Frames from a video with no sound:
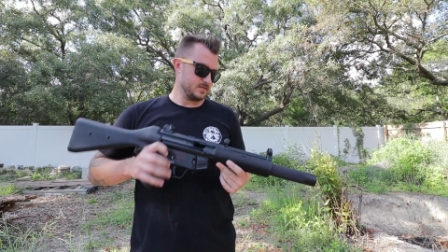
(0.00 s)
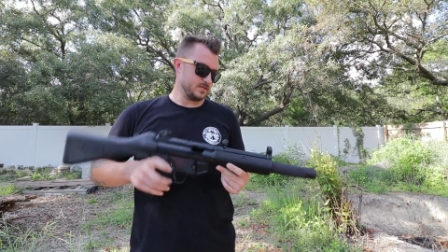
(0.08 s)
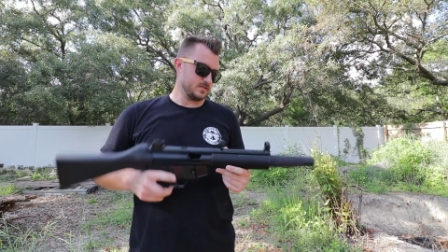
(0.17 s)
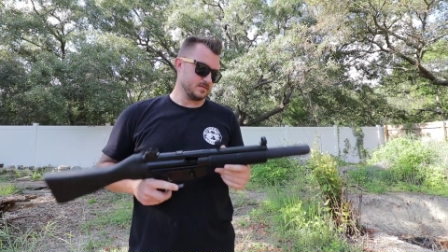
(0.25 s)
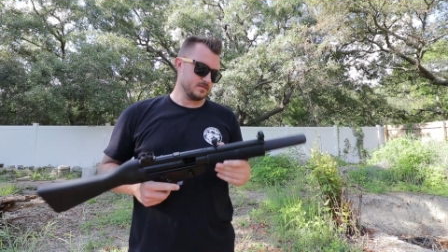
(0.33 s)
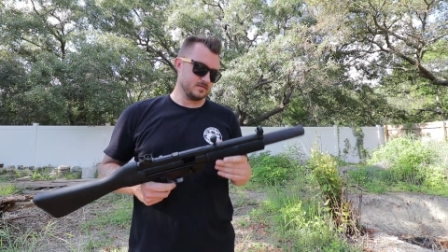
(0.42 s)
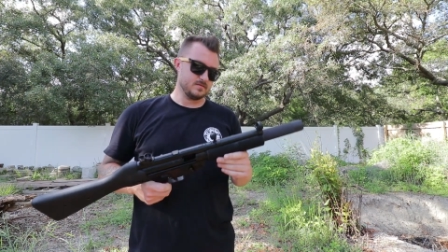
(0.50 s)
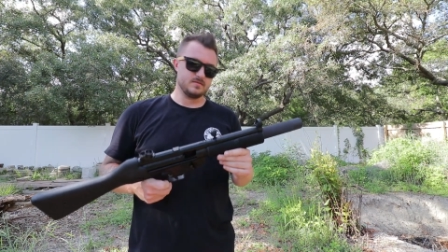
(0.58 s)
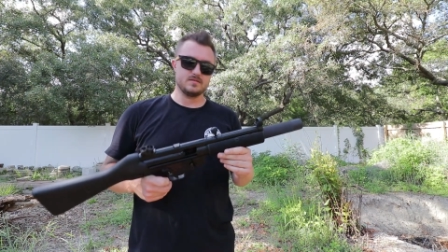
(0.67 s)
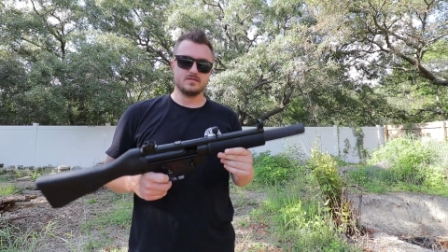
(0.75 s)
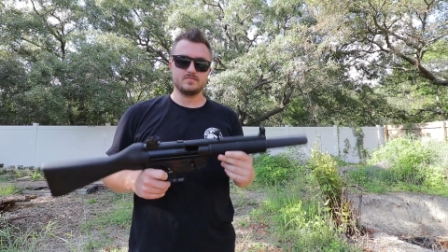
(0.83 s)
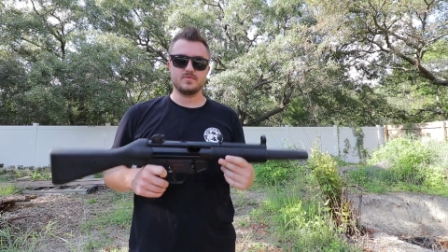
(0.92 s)
yeah,
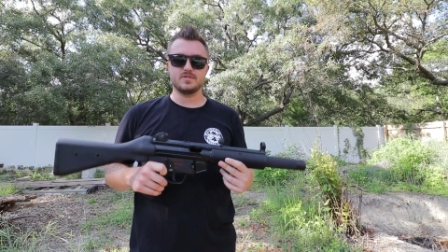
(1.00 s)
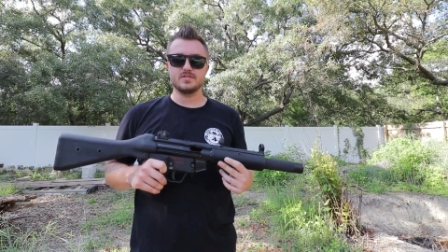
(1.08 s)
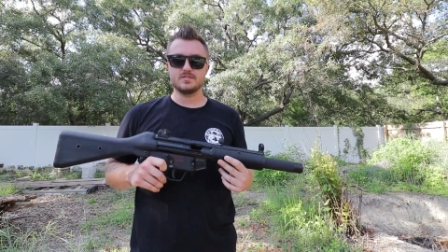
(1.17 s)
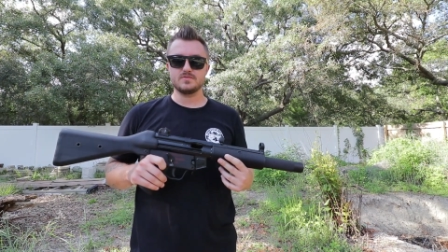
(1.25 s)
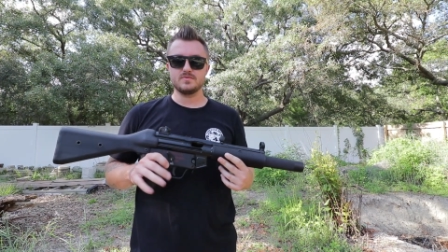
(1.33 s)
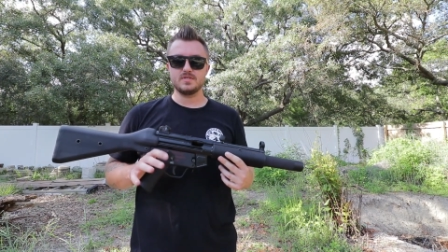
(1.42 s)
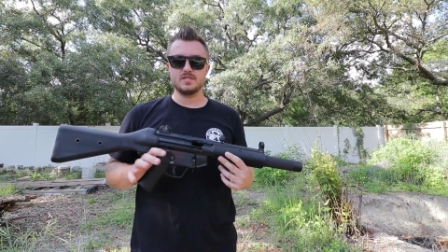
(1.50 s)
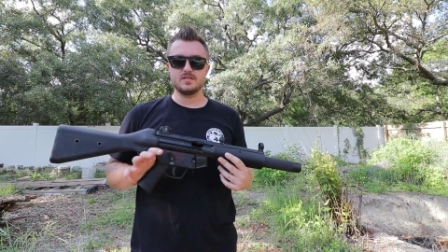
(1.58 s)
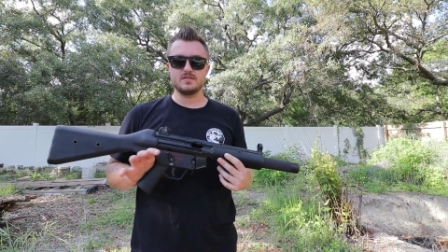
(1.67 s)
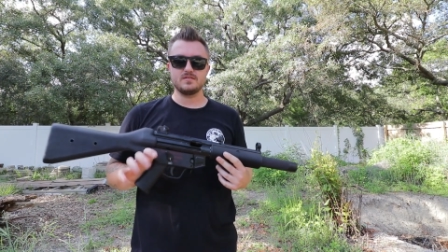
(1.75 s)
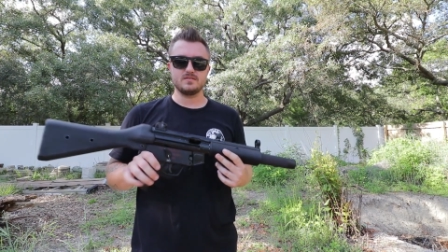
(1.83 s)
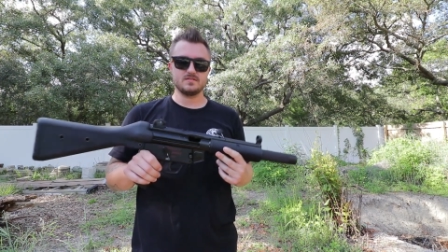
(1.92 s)
pretty sweet.
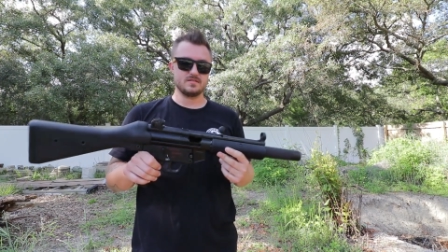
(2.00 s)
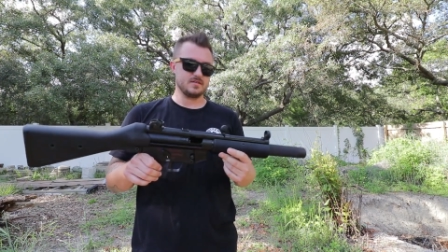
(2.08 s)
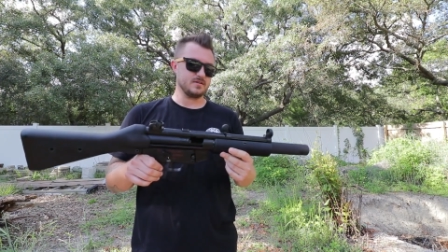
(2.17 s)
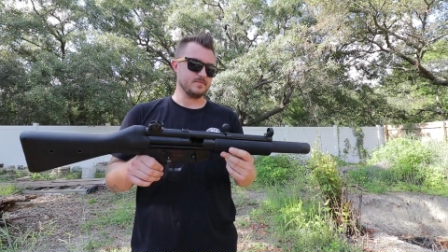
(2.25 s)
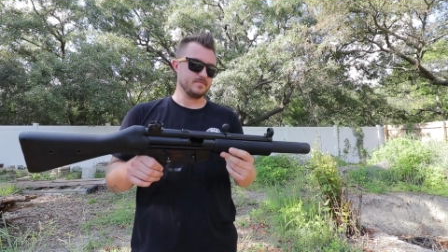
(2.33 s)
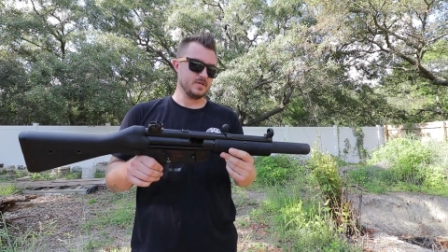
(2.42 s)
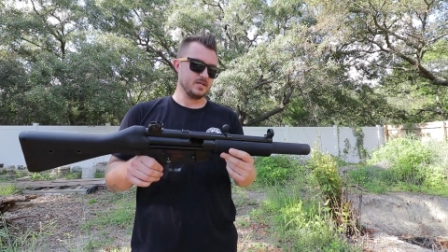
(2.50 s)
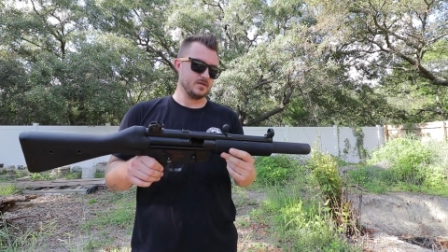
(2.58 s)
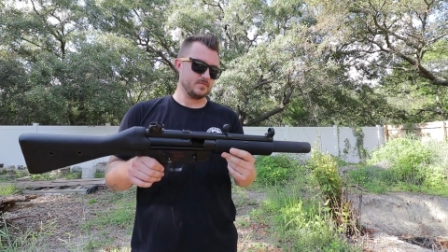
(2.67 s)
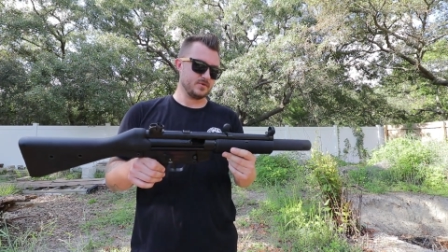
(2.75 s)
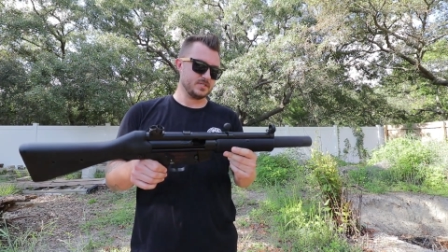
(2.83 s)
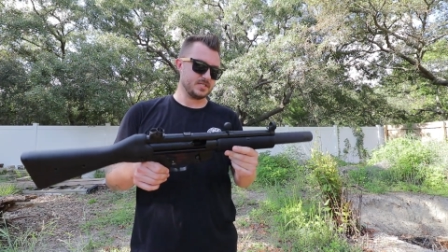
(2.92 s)
So,
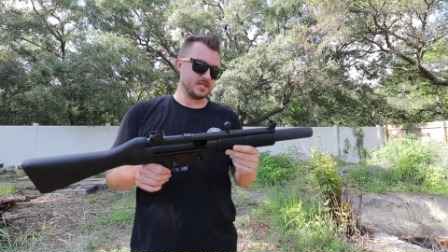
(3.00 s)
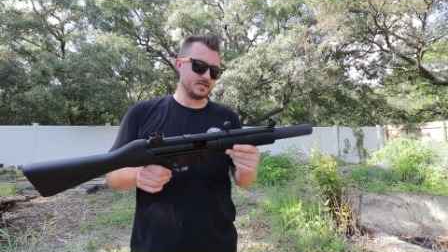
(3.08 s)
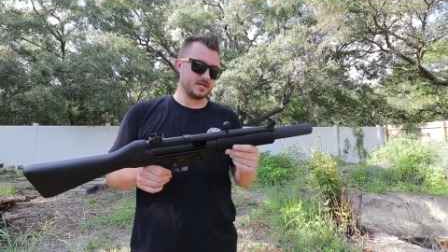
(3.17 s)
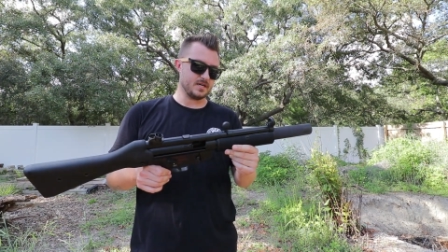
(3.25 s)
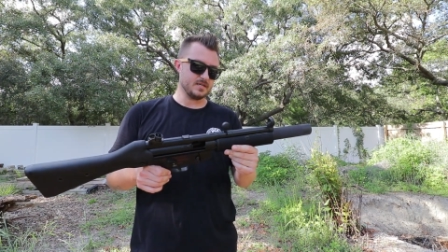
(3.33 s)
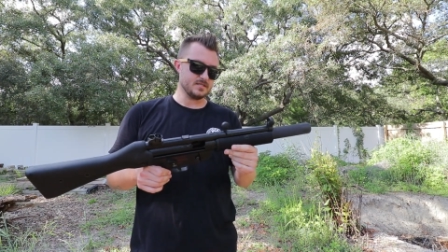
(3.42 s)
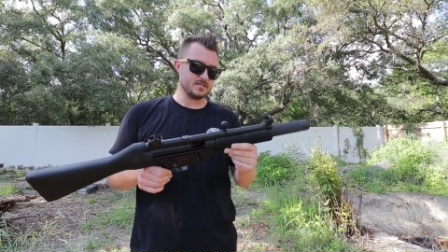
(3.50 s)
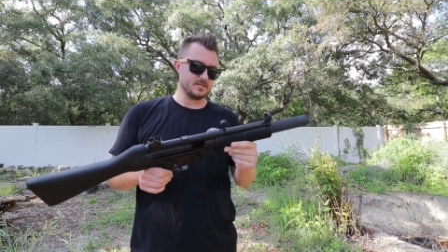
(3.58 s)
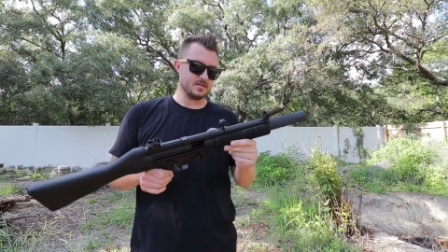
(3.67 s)
appreciate it, guys.